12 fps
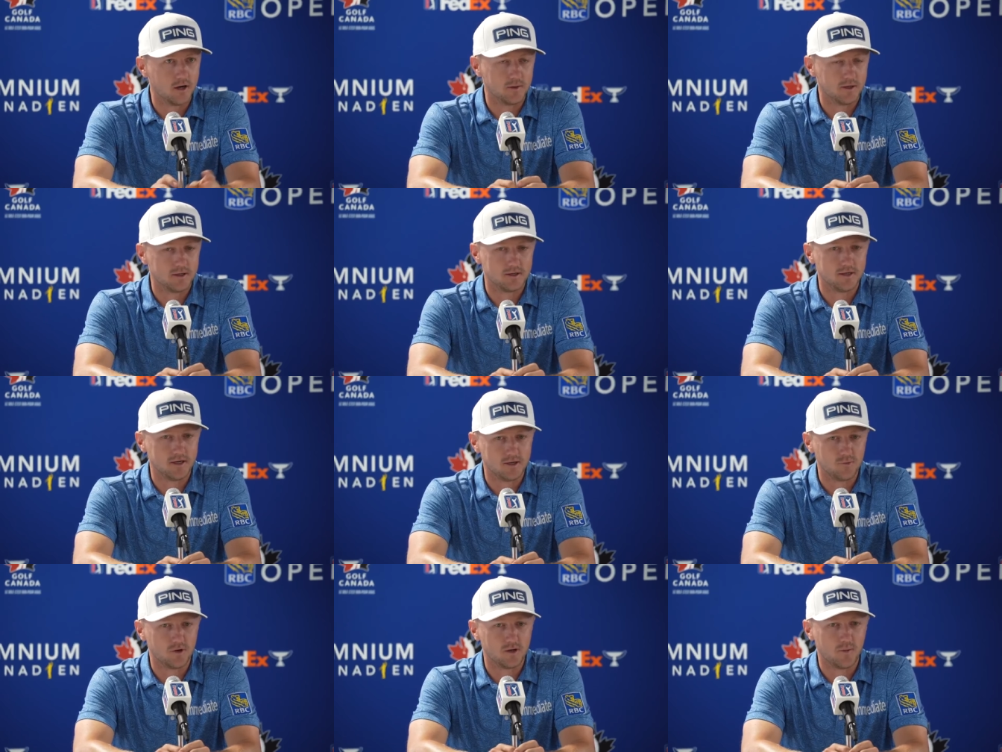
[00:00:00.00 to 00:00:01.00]
I mean, he
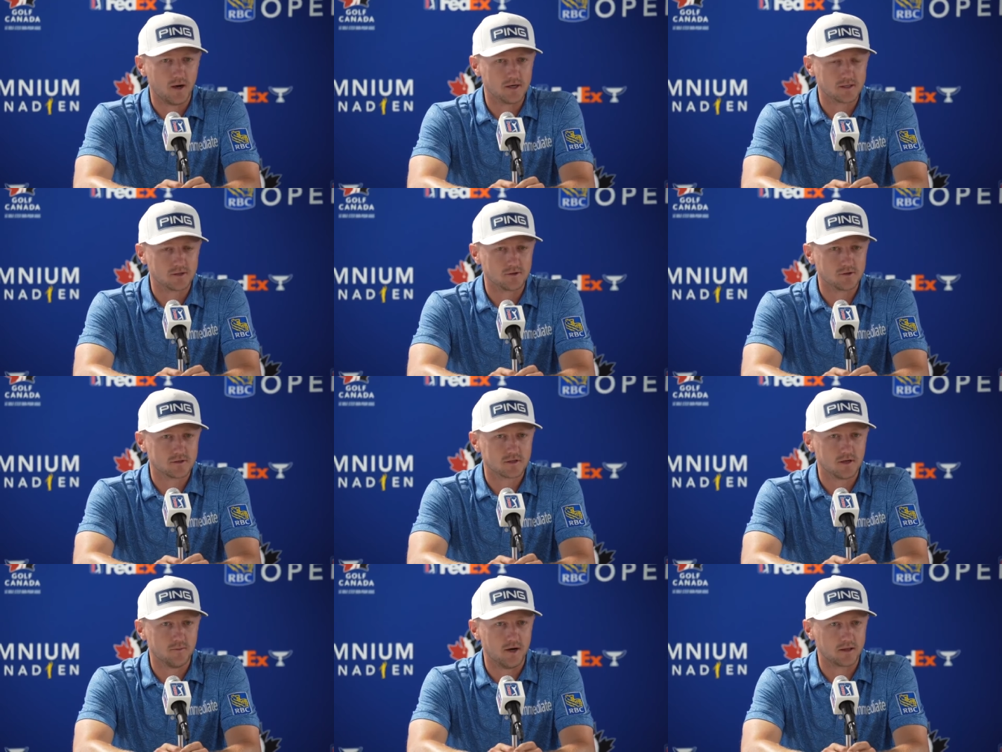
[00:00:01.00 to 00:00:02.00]
had won the Masters,
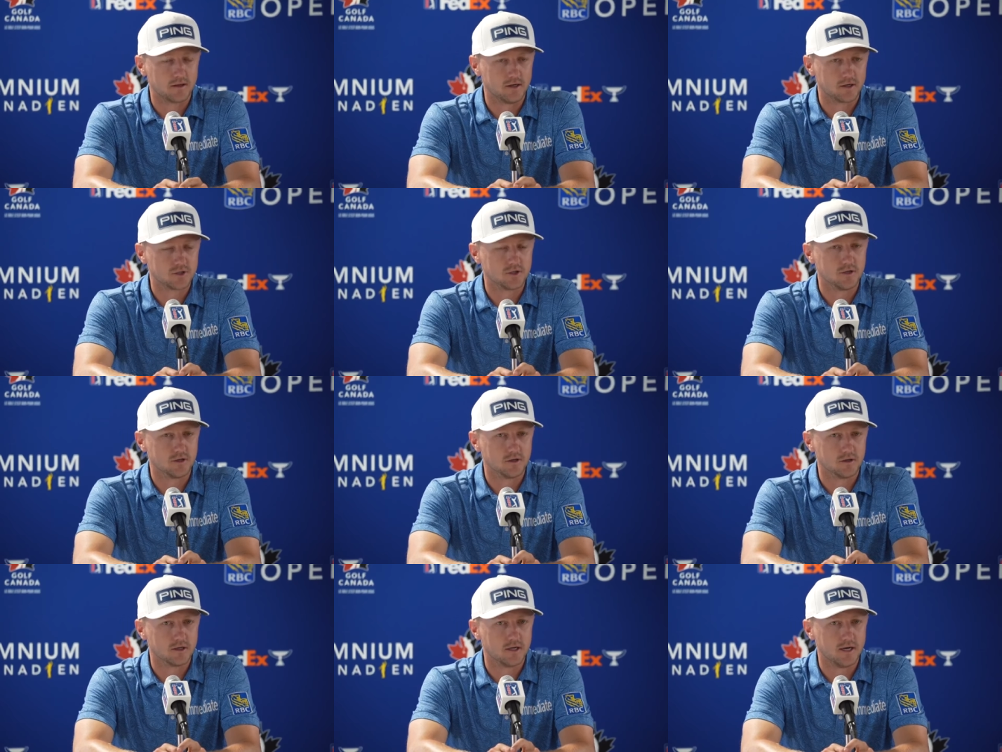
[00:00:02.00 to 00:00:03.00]
come back the next
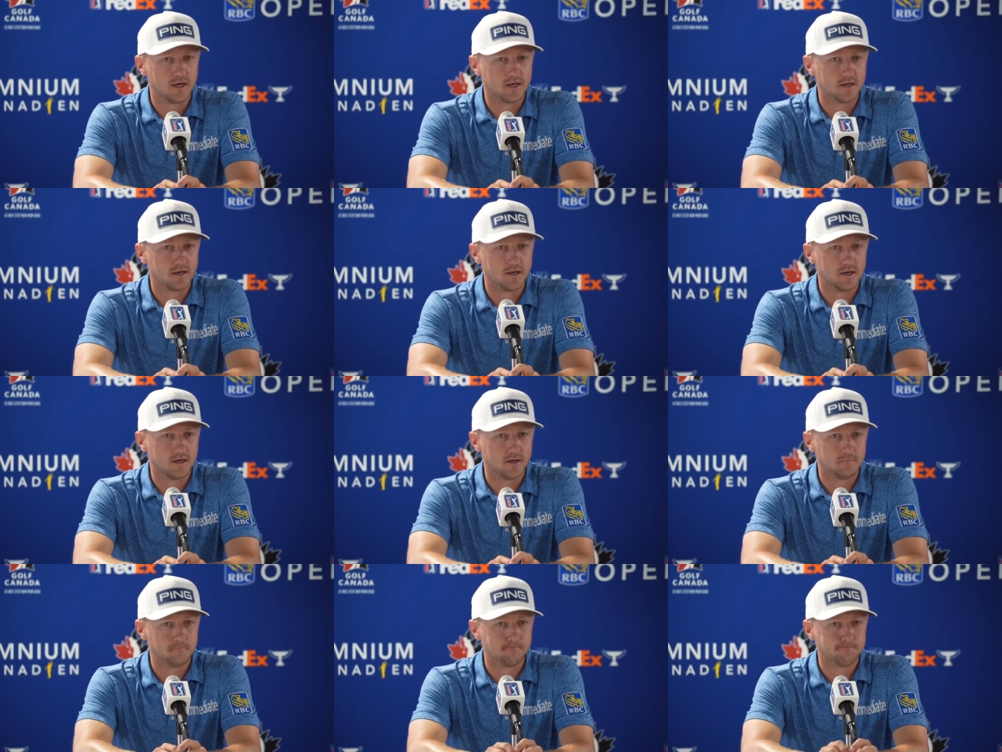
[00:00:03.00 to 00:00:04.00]
year,
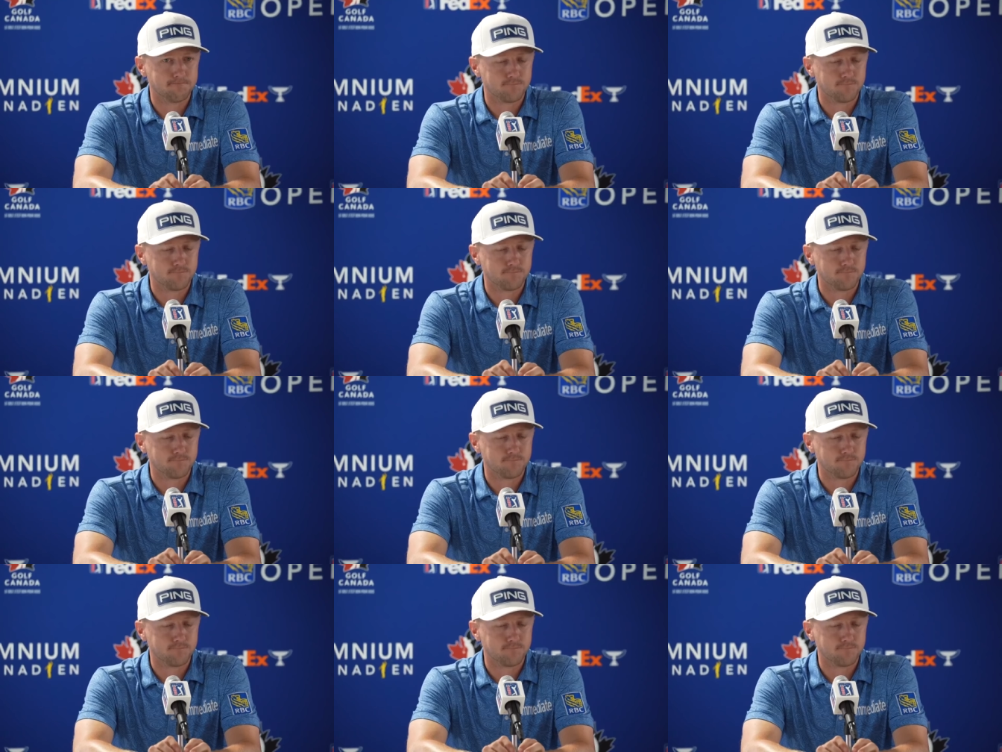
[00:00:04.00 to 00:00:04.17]
and